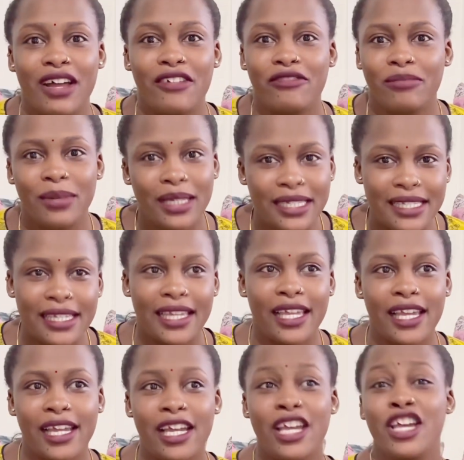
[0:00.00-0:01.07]
plaiting
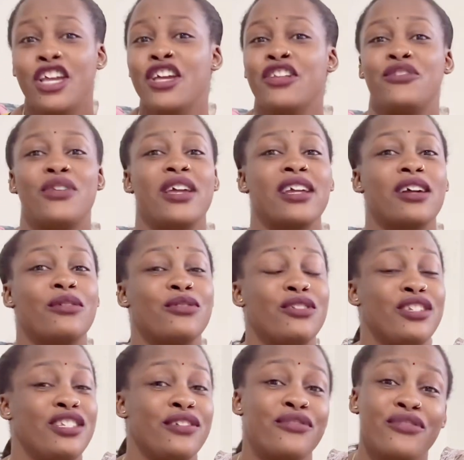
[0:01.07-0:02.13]
hair, trying out
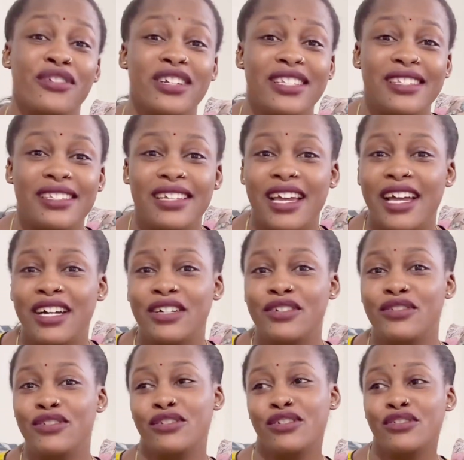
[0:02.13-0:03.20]
different
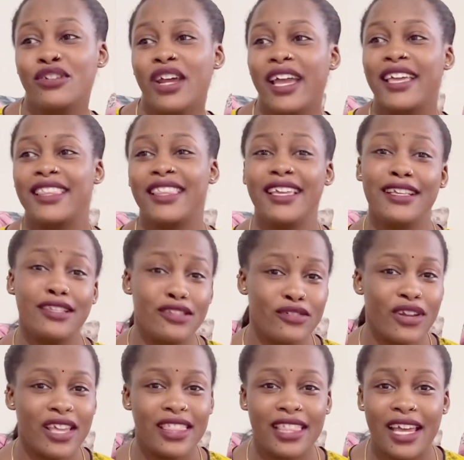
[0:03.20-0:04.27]
styles, you know, trying this,
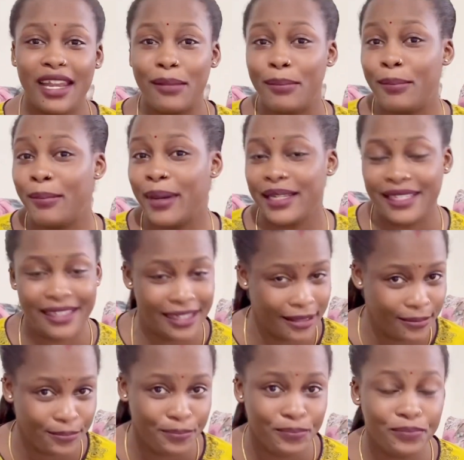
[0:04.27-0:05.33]
trying that, but
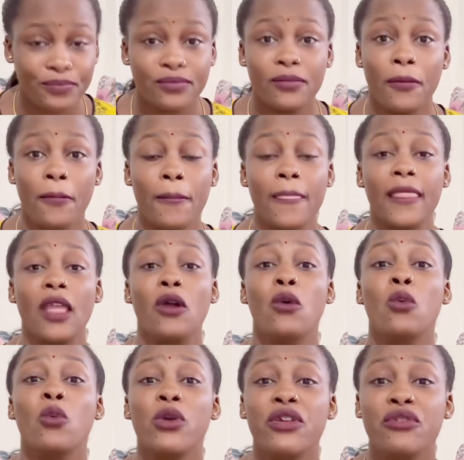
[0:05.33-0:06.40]

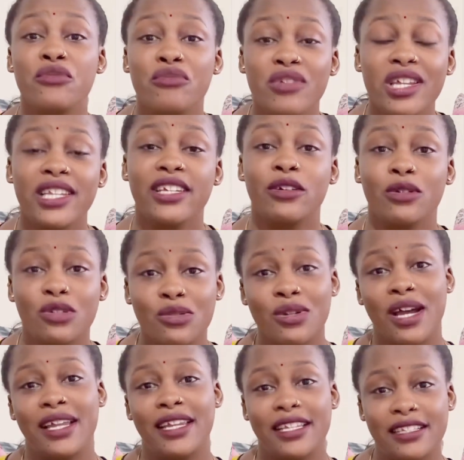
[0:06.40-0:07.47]
we really go to
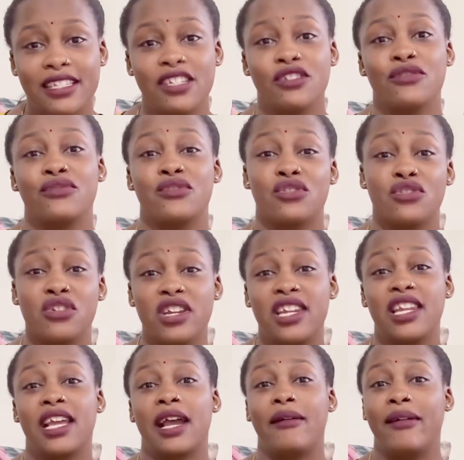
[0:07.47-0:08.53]
an extent of
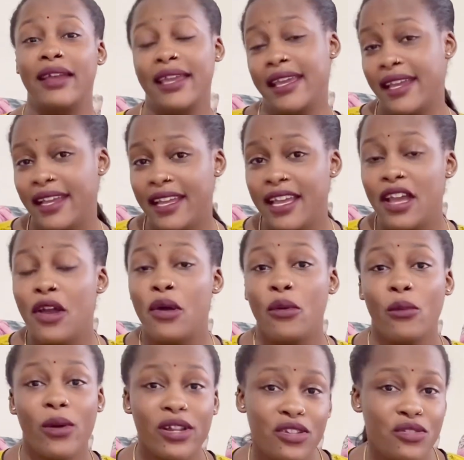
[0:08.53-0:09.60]
straining our hair.
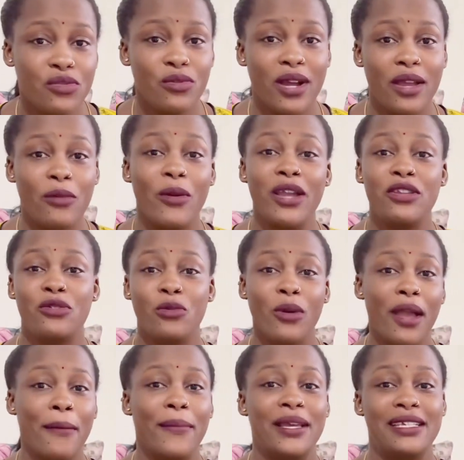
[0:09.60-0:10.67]
Why
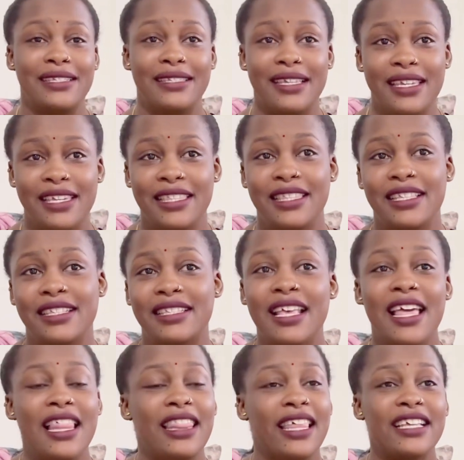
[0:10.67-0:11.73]
am I saying this?
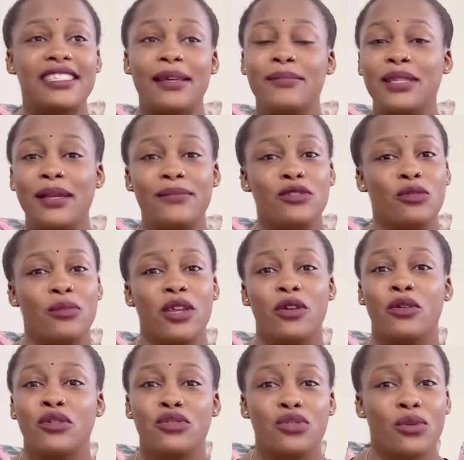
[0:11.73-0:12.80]
Like, sometimes you may
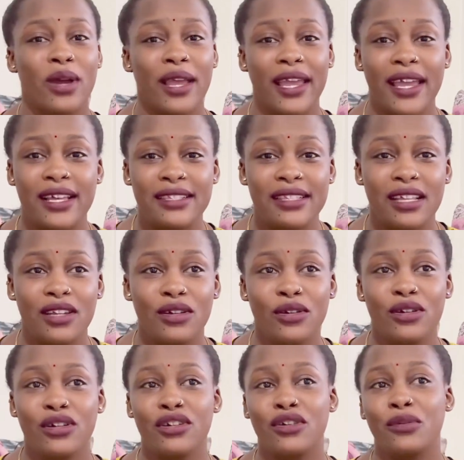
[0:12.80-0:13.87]
go to a hair
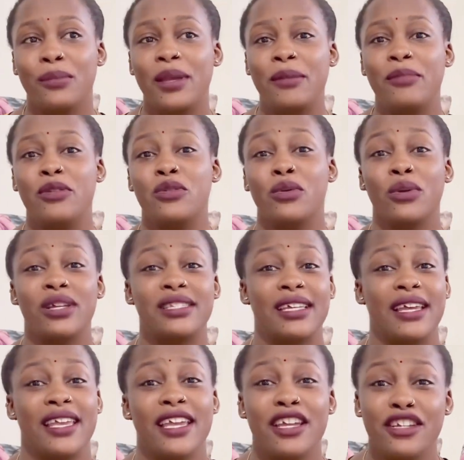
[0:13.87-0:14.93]
salon, or maybe you get a
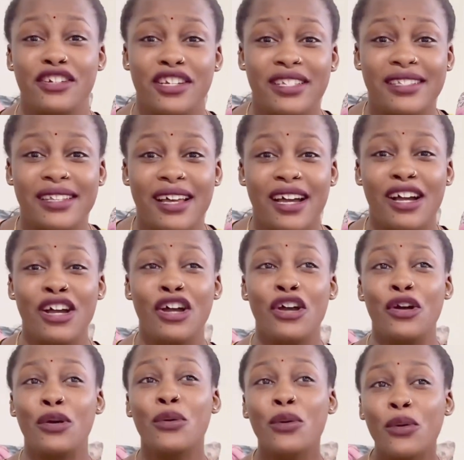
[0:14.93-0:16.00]
hairdresser
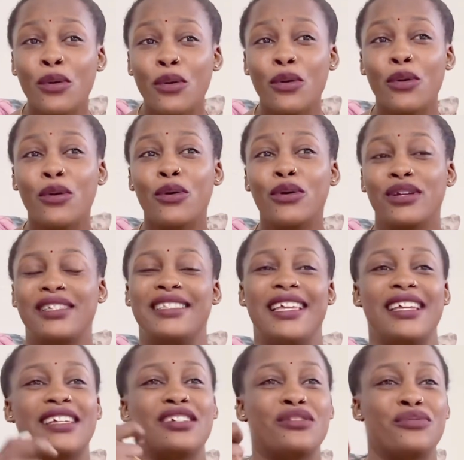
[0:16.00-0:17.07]
who,
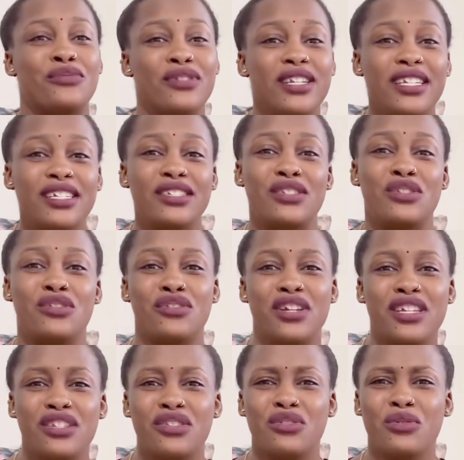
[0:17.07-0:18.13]
like, really
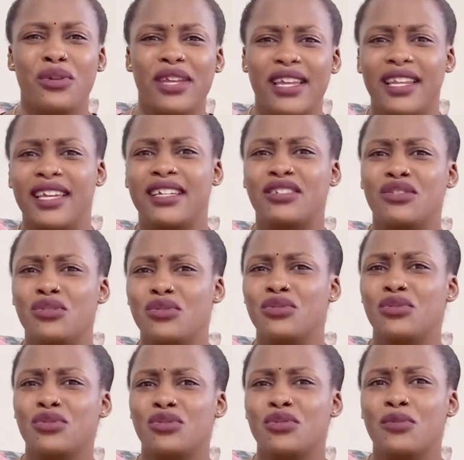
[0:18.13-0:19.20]
strains your hair, like
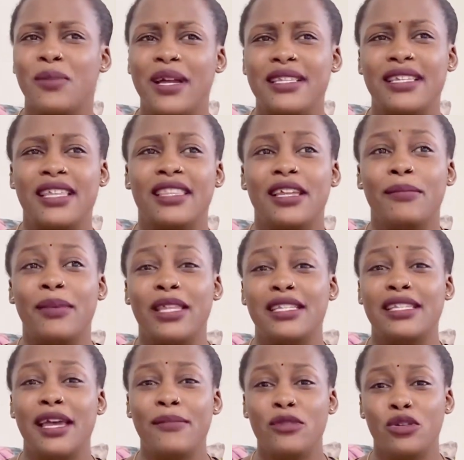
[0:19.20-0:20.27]
too much, and then by the
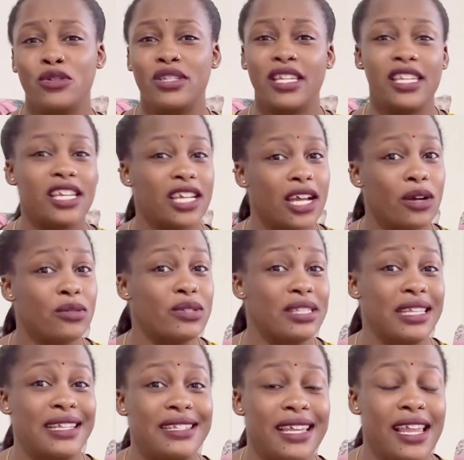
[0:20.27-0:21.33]
time you're taking out
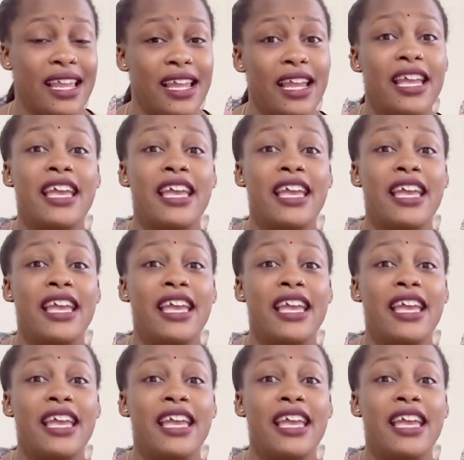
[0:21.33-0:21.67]
that hair,